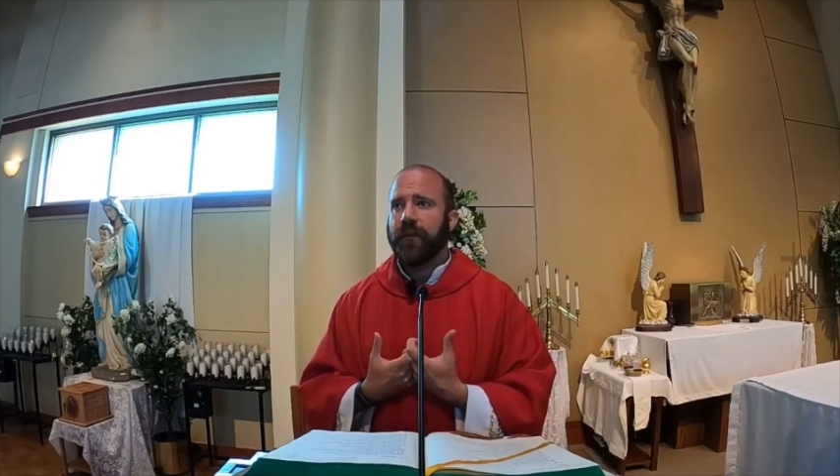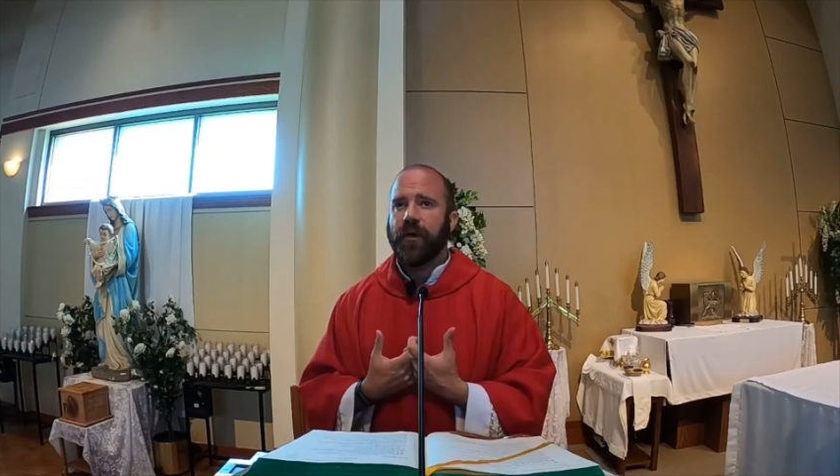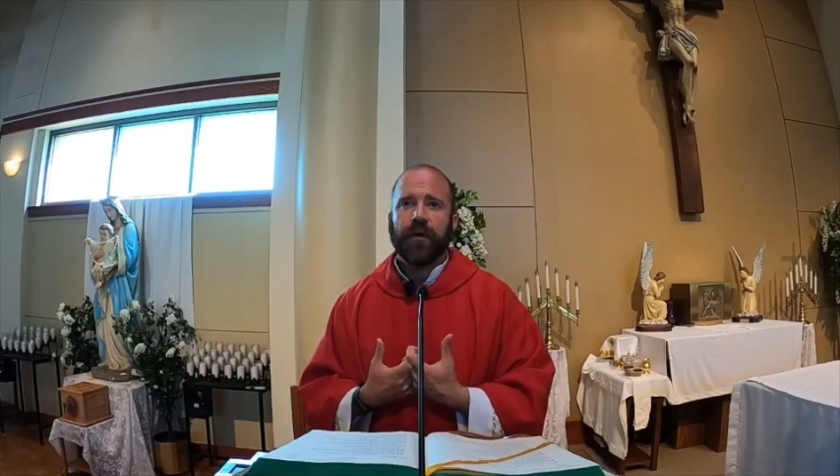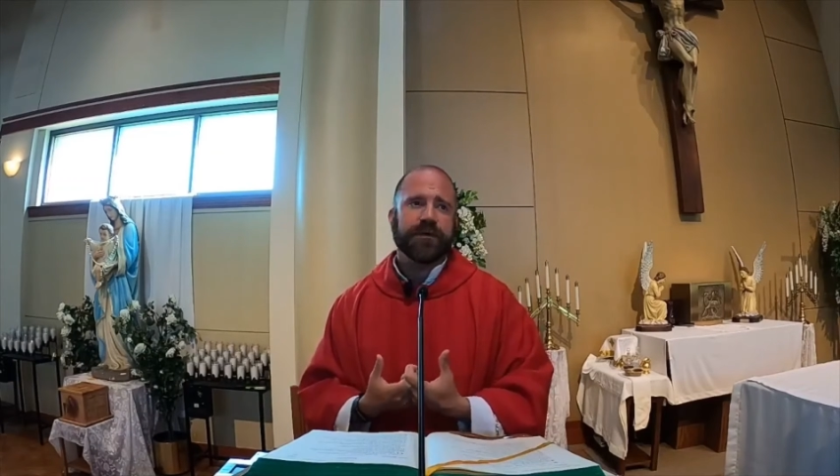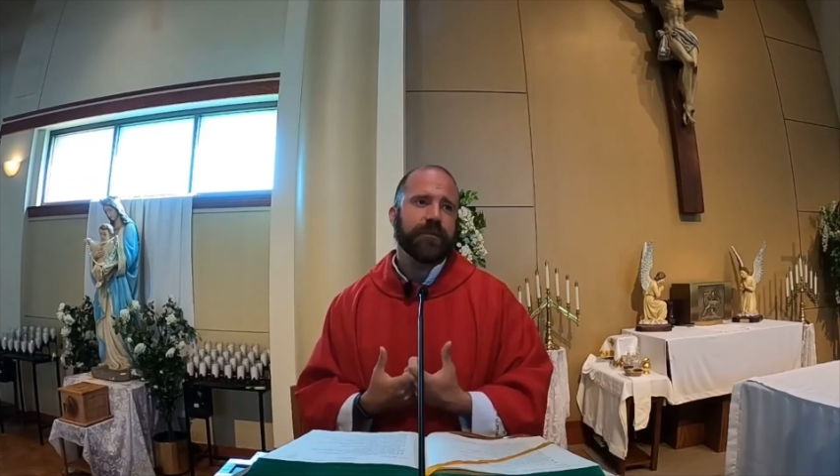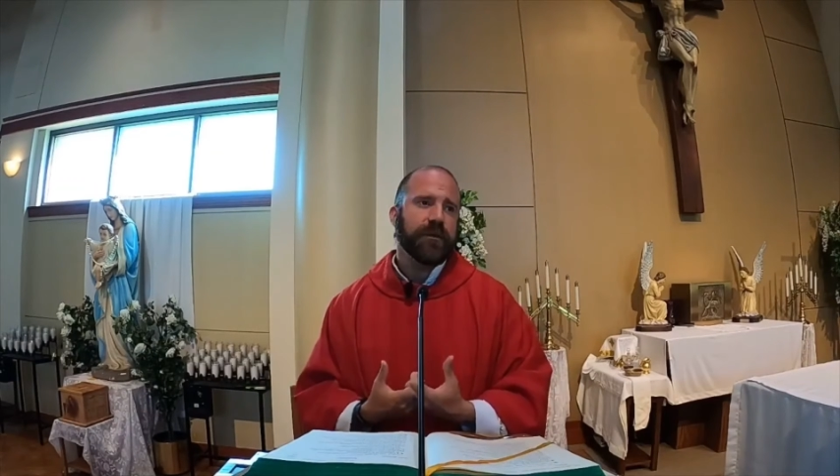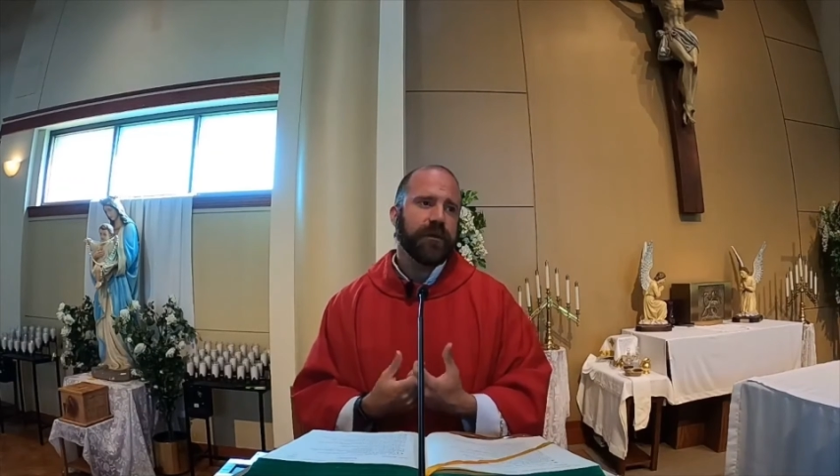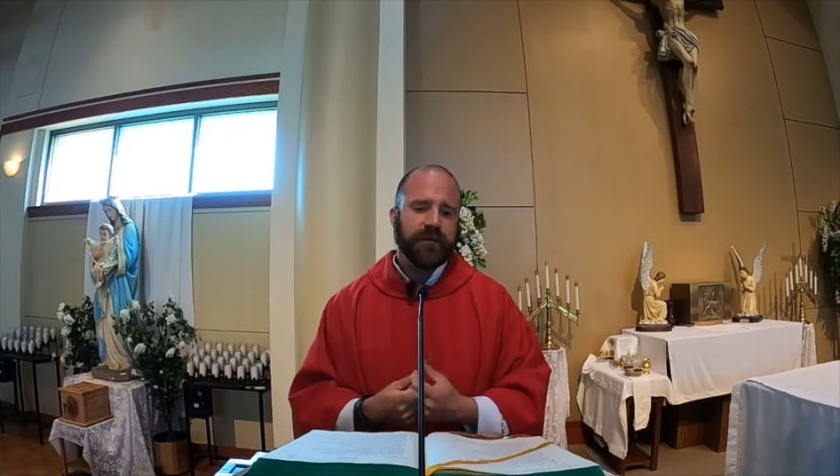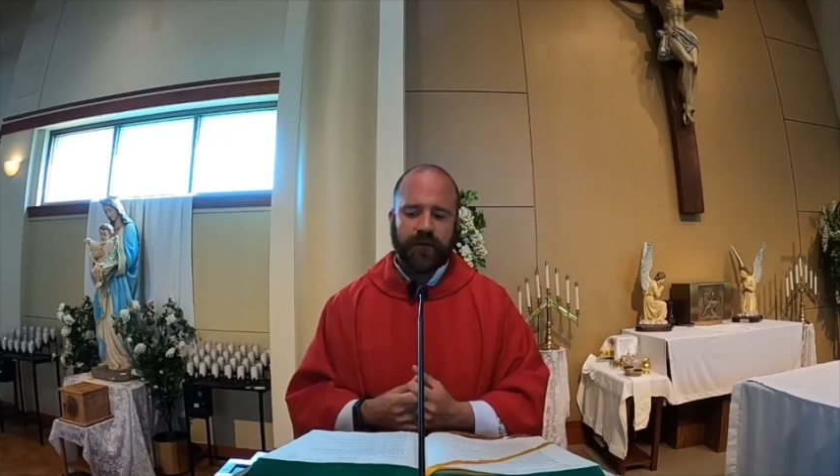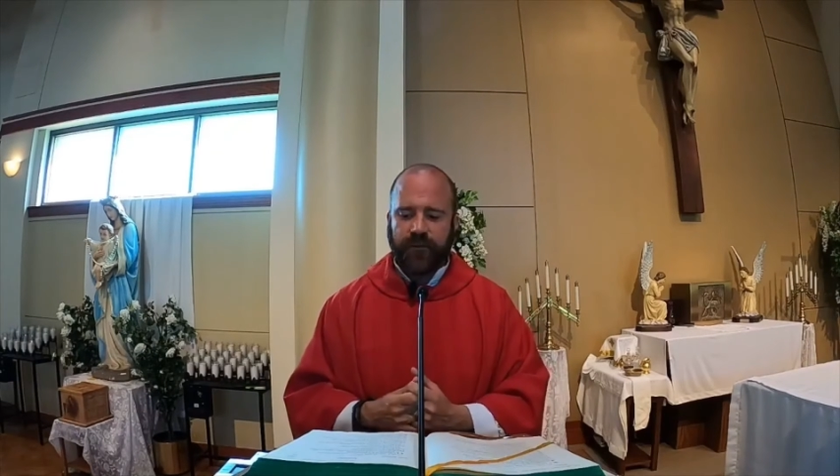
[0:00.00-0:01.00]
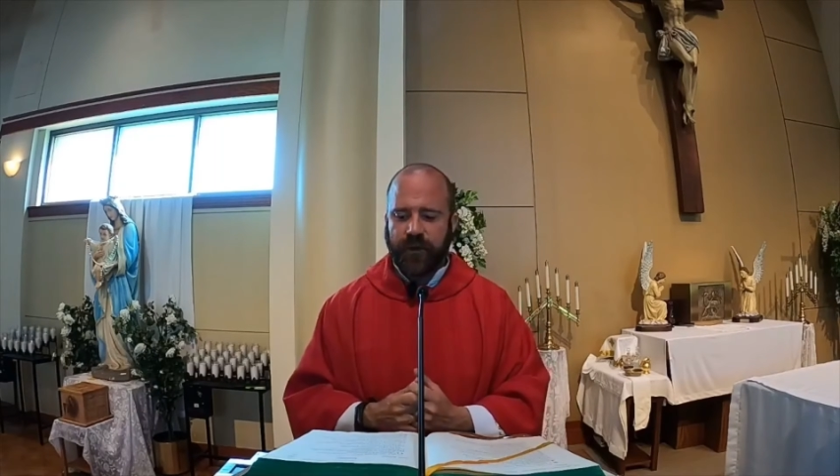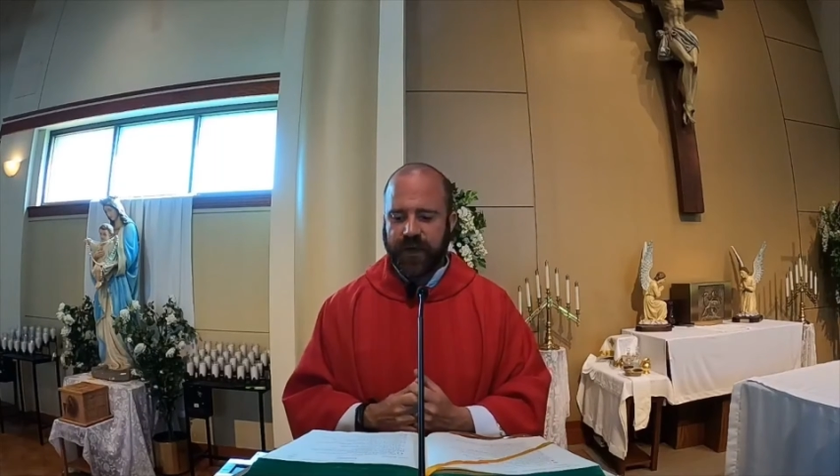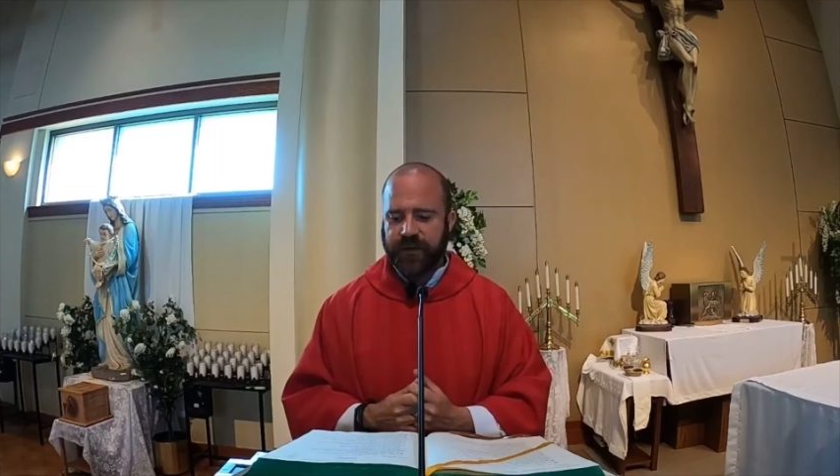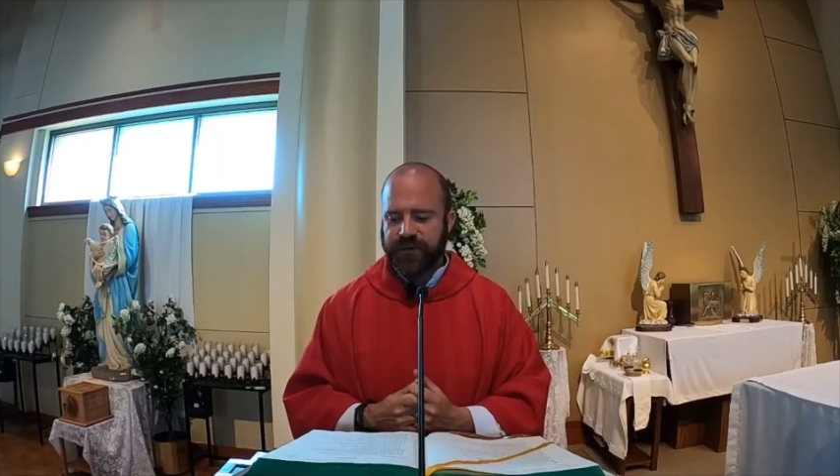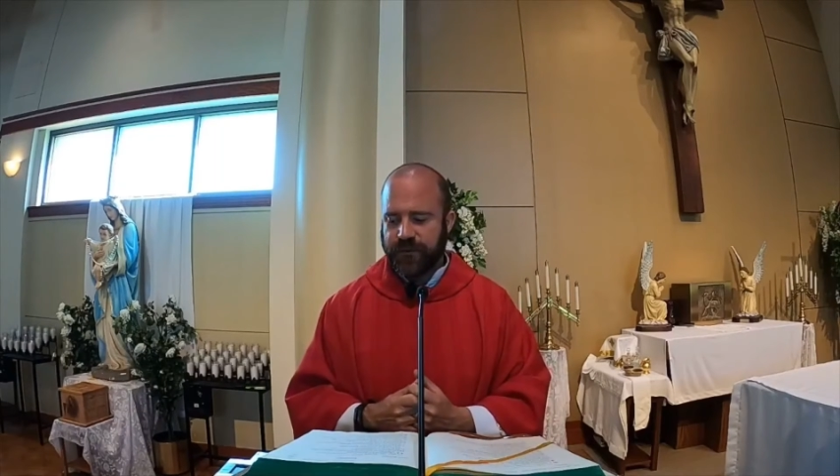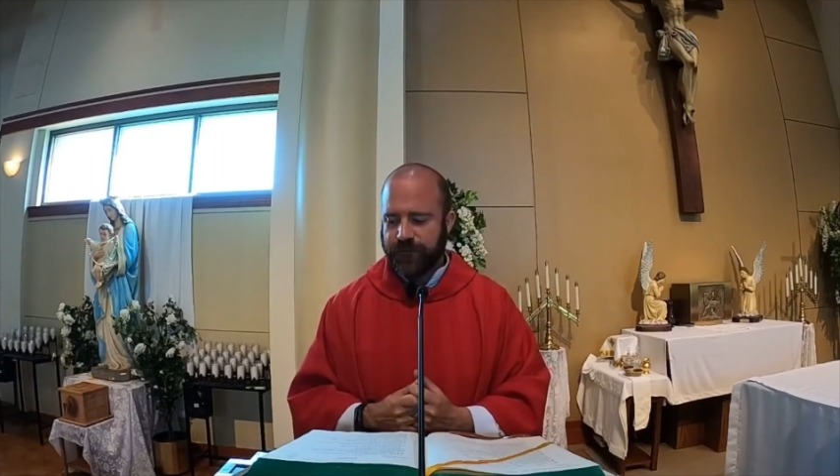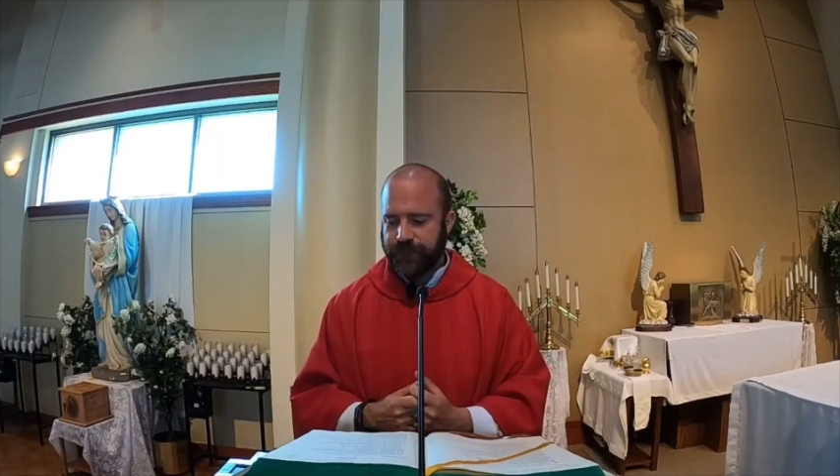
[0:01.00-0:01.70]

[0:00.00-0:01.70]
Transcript: ultimately their vocation.